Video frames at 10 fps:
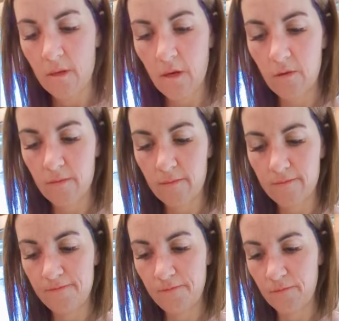Oh.
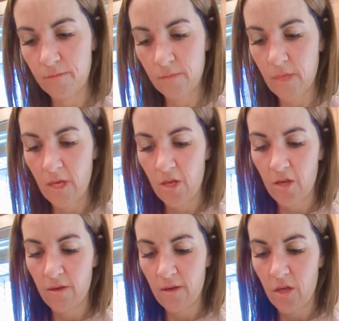
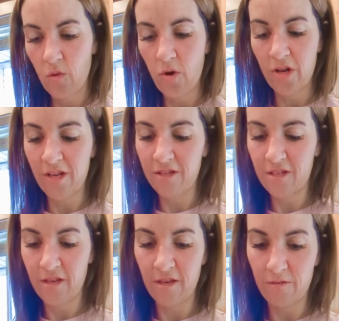You want it
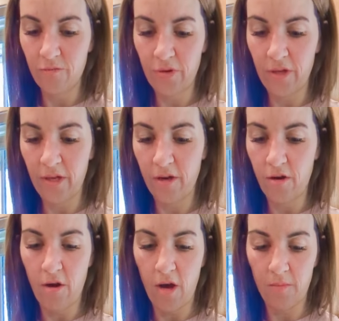to really
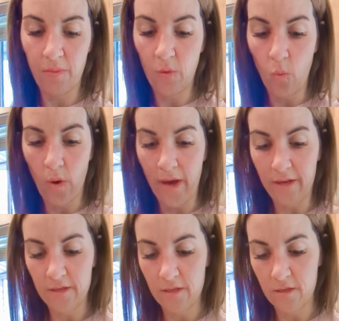not be
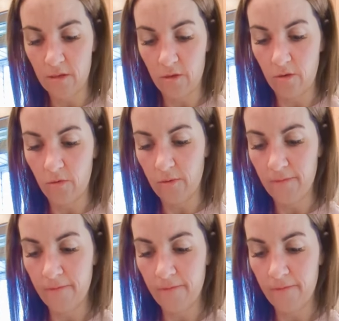wet, so